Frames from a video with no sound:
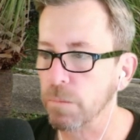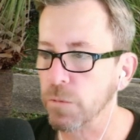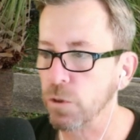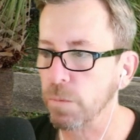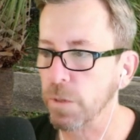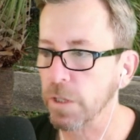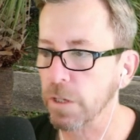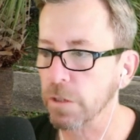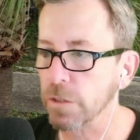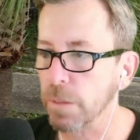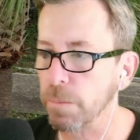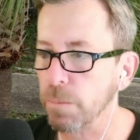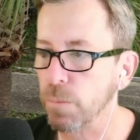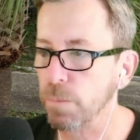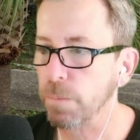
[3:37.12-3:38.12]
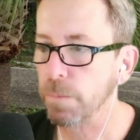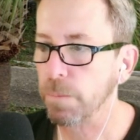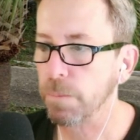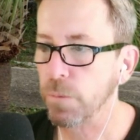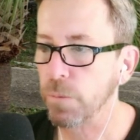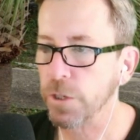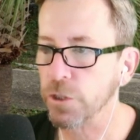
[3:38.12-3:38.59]
assuming
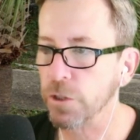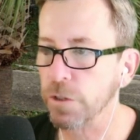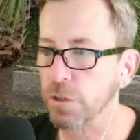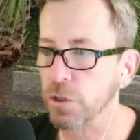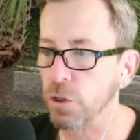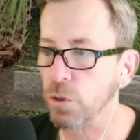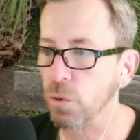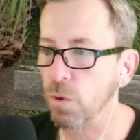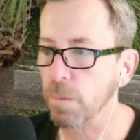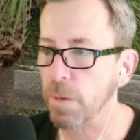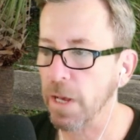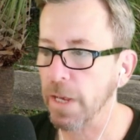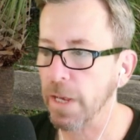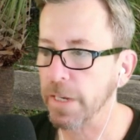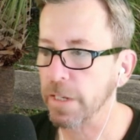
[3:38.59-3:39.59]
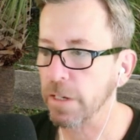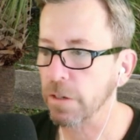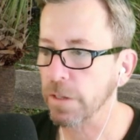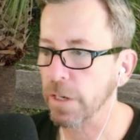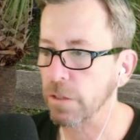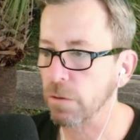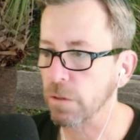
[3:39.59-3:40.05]
pretty sure there's a door behind here
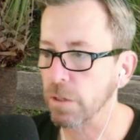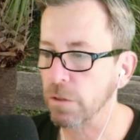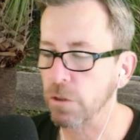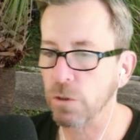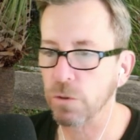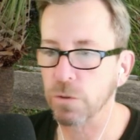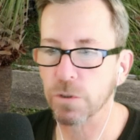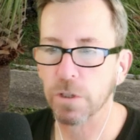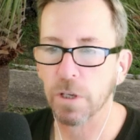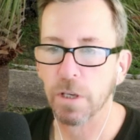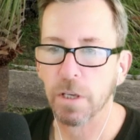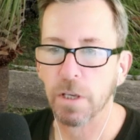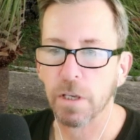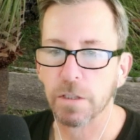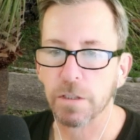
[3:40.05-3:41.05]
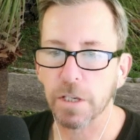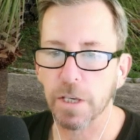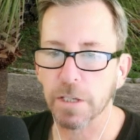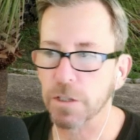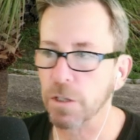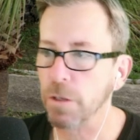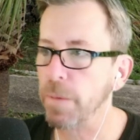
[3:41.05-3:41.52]
that you can use to
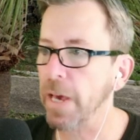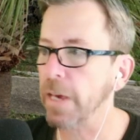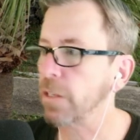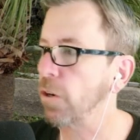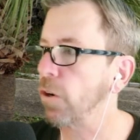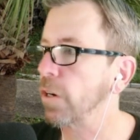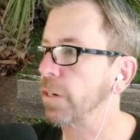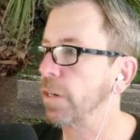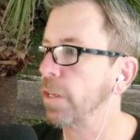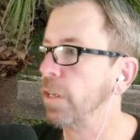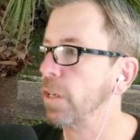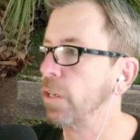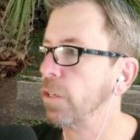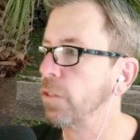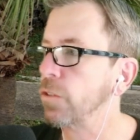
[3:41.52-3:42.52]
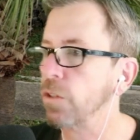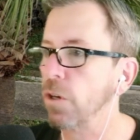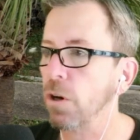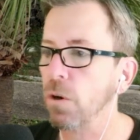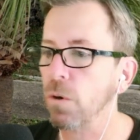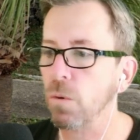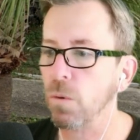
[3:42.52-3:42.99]
get to the backyard.
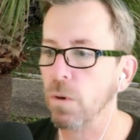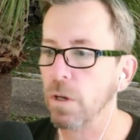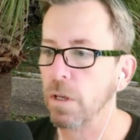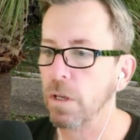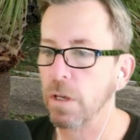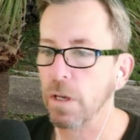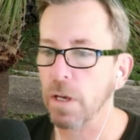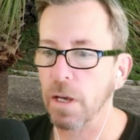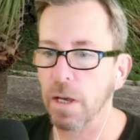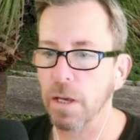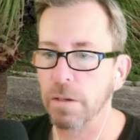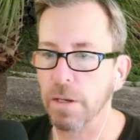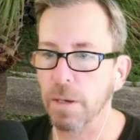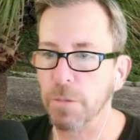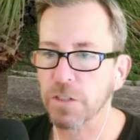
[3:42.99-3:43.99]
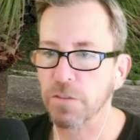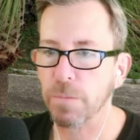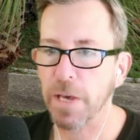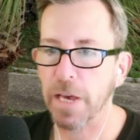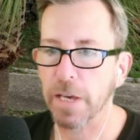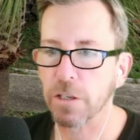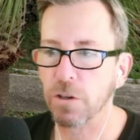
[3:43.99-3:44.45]
So not much of a
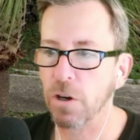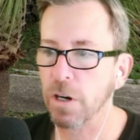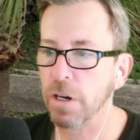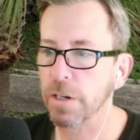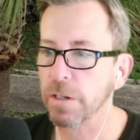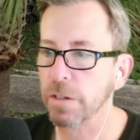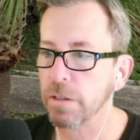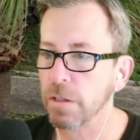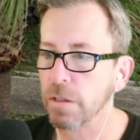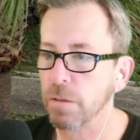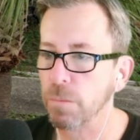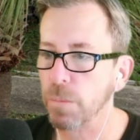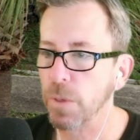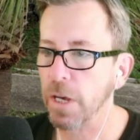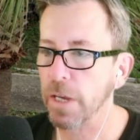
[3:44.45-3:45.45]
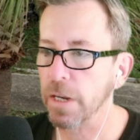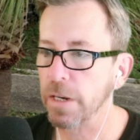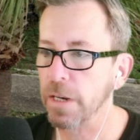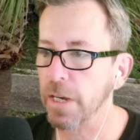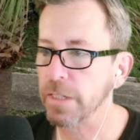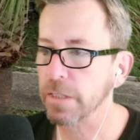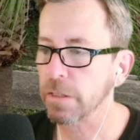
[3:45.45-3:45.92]
backyard, but a
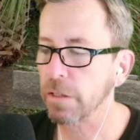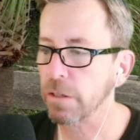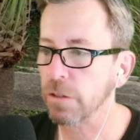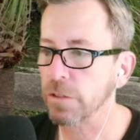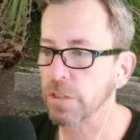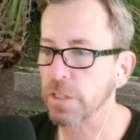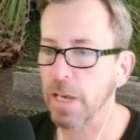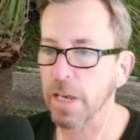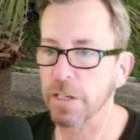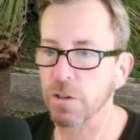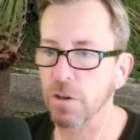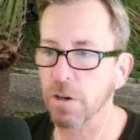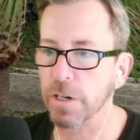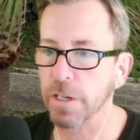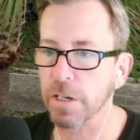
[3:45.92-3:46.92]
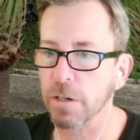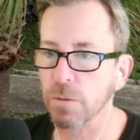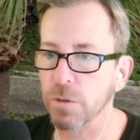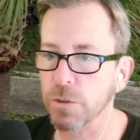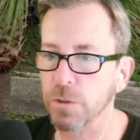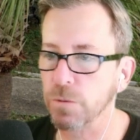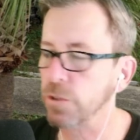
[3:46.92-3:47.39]
nice little side yard here,
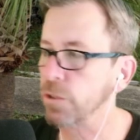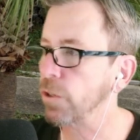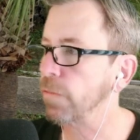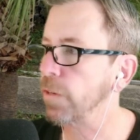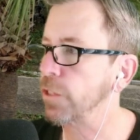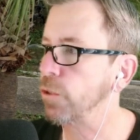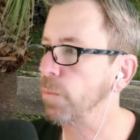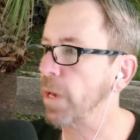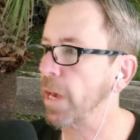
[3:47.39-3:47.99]
which would serve as your